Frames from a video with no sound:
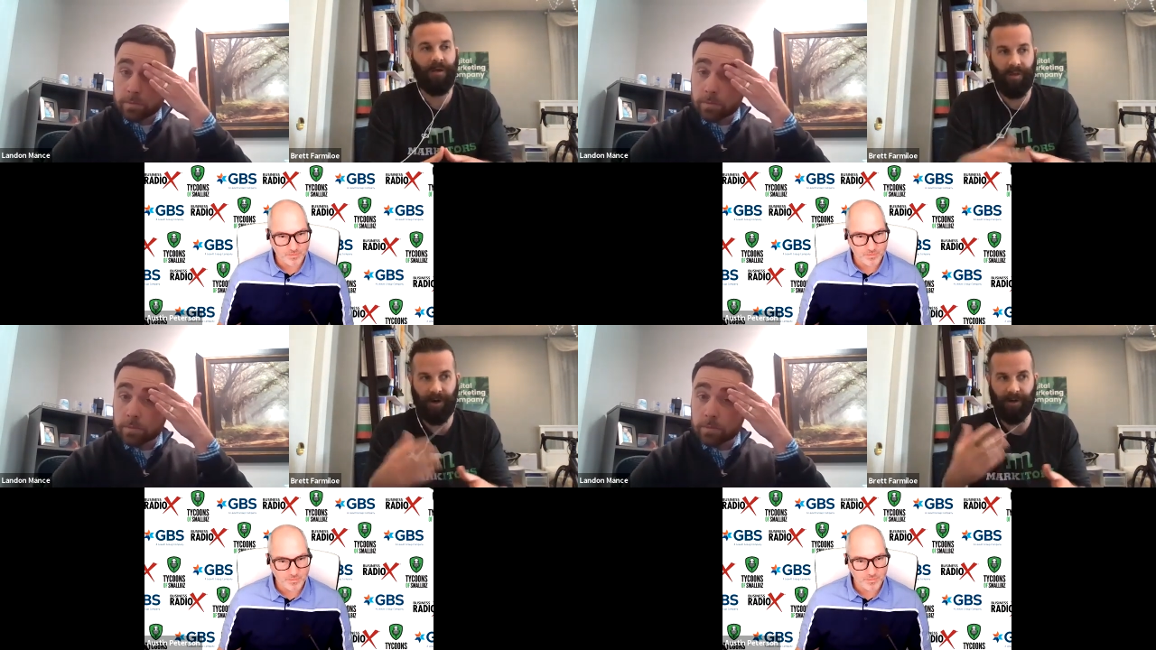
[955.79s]

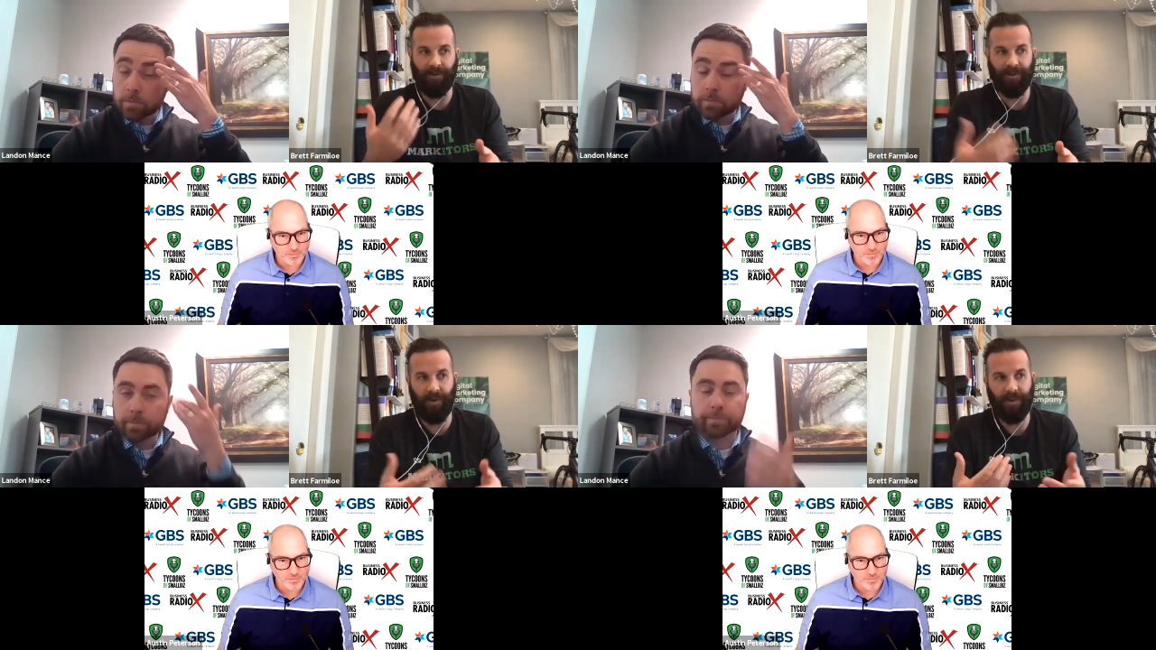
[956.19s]
Speaker 1: there's
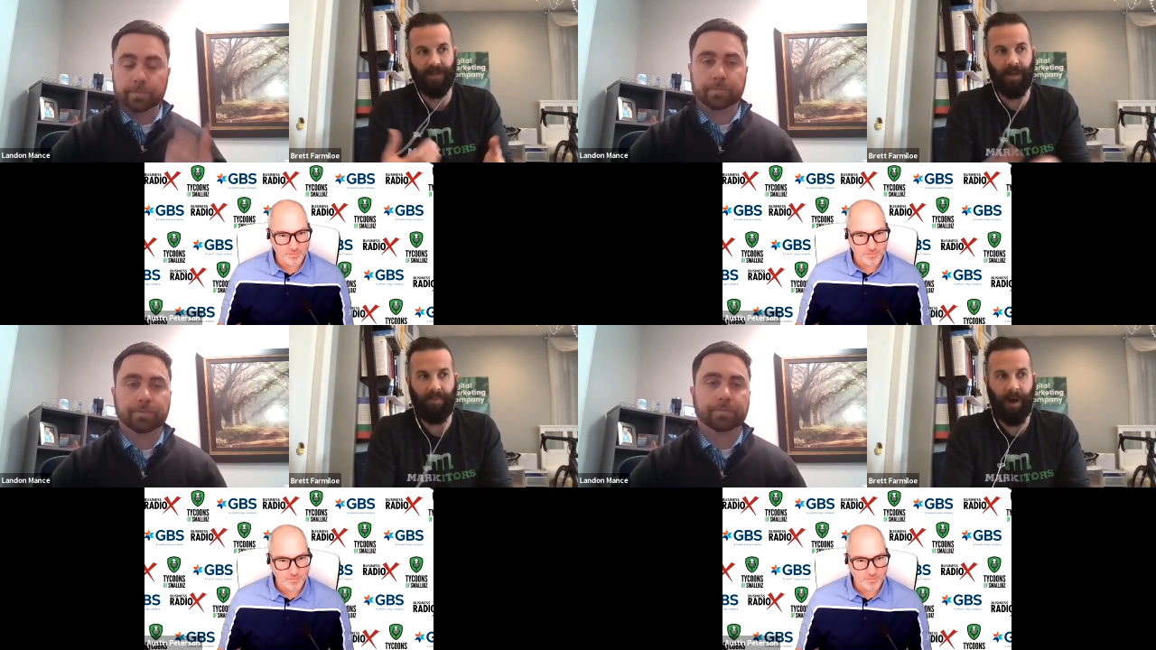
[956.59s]
results
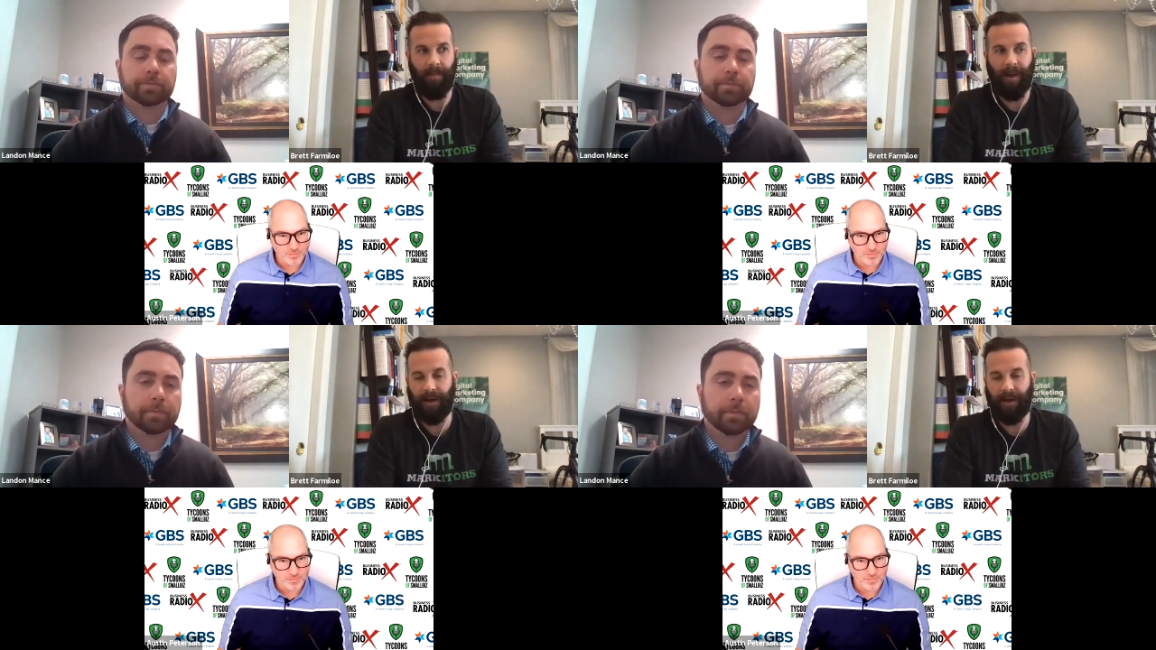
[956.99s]
that pop
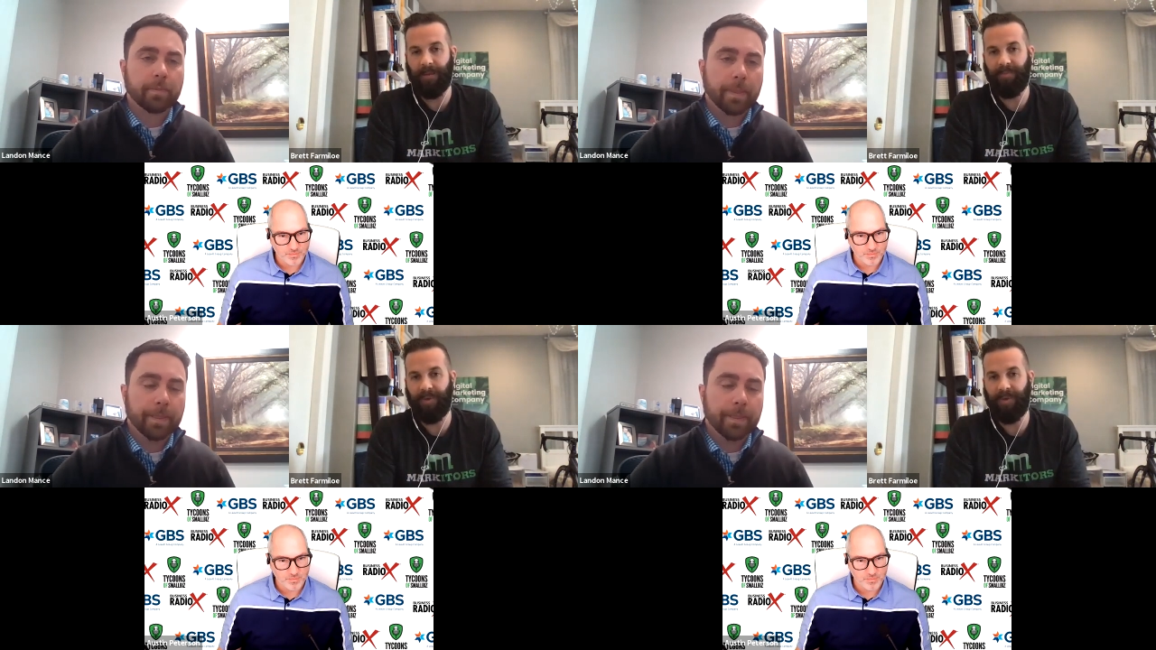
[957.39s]
back up.